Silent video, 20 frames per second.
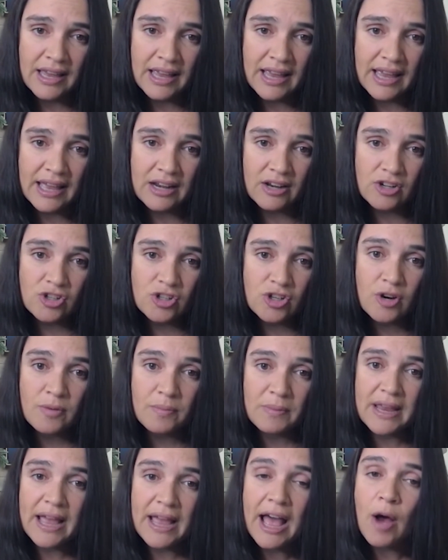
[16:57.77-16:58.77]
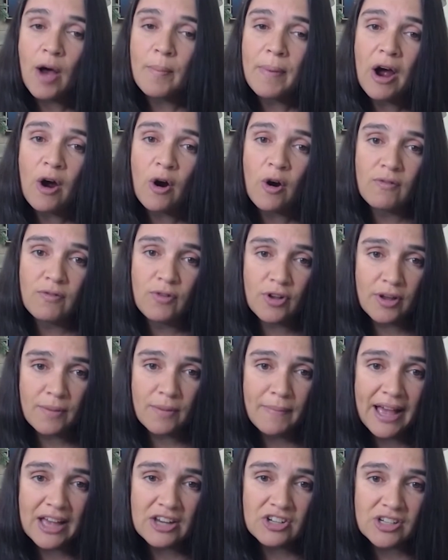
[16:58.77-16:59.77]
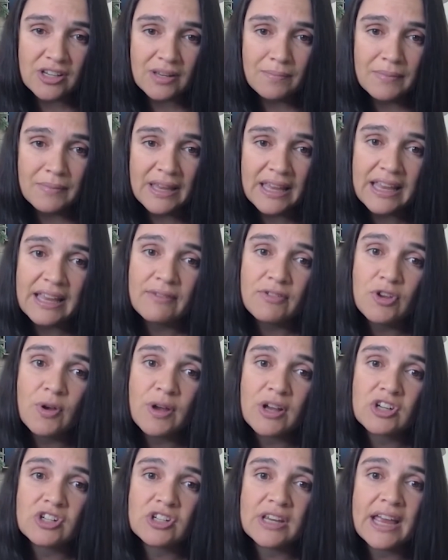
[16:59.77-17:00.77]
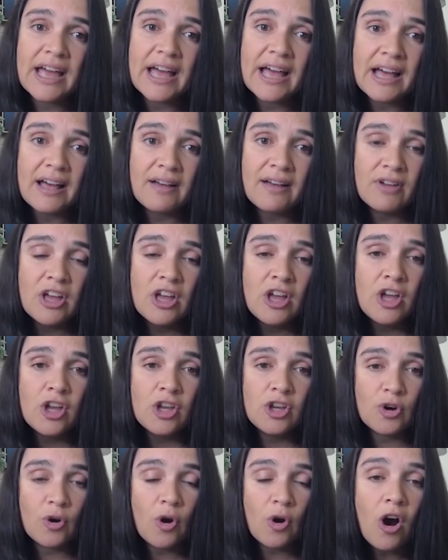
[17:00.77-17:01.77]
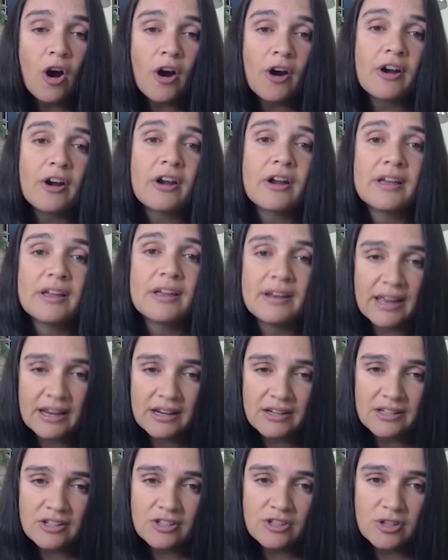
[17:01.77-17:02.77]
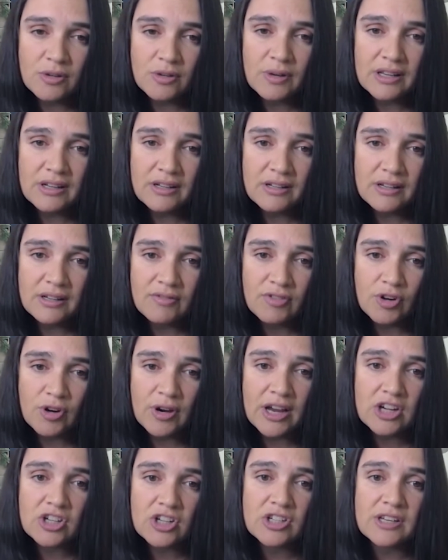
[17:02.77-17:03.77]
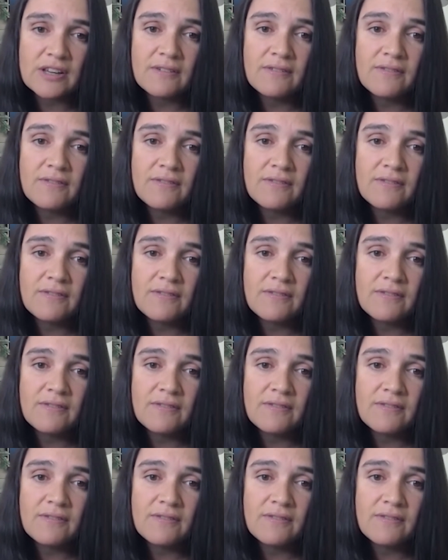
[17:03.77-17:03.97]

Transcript: And it showed me how powerful compassion can be if you actually have your heart connected to it, if you're actually